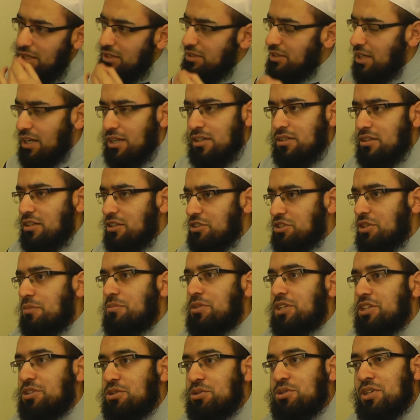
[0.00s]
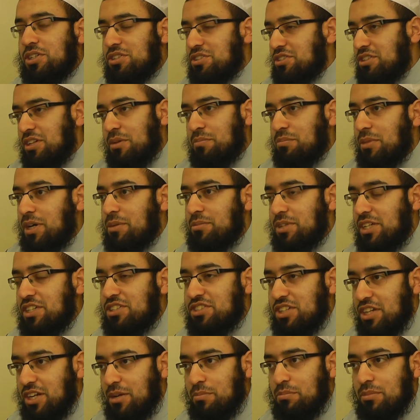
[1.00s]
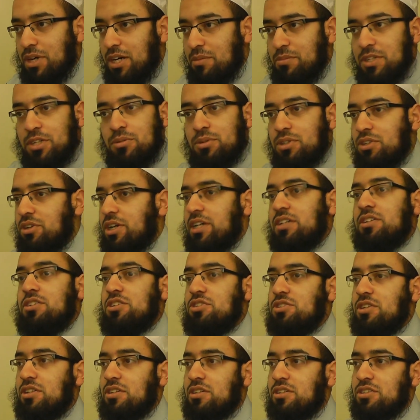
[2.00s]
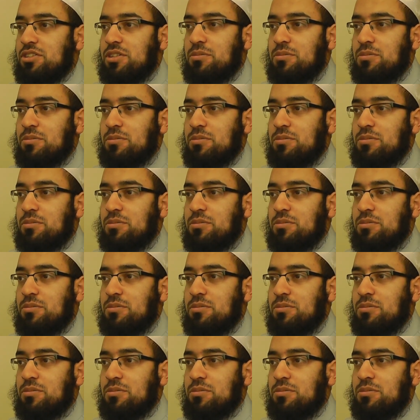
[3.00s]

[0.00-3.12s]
that somebody who does nammam, he's a nammam, he will not enter Jannah.